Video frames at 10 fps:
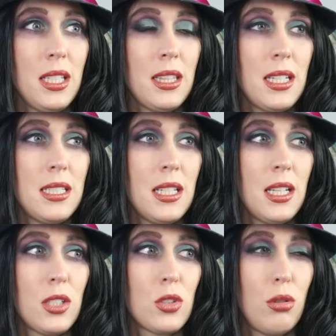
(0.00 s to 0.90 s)
think they did
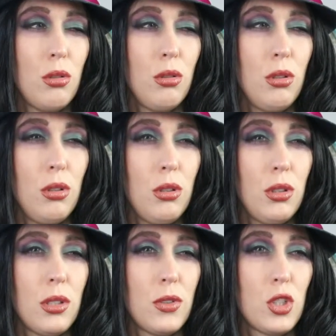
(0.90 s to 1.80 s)
as
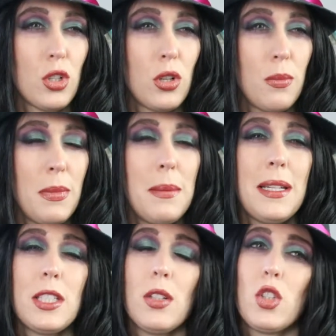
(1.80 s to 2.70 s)
good of a job. Maybe
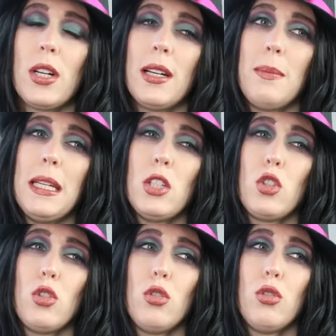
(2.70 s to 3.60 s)
because they were trying to be
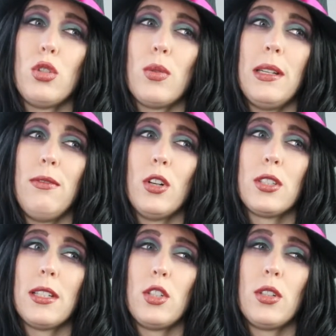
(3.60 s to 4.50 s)
too
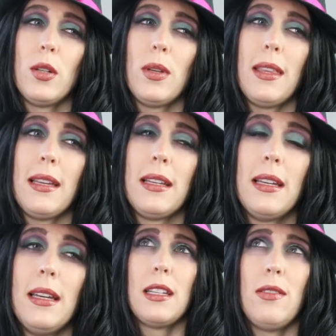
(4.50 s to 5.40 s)
21st century with it,
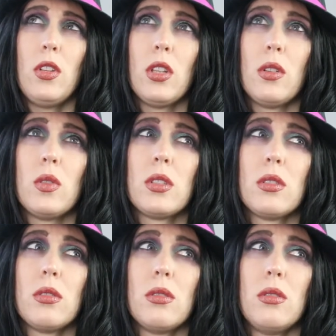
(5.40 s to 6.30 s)
even though it was
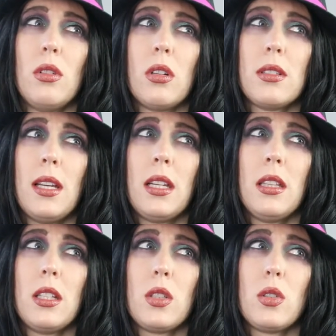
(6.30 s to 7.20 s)
not set in the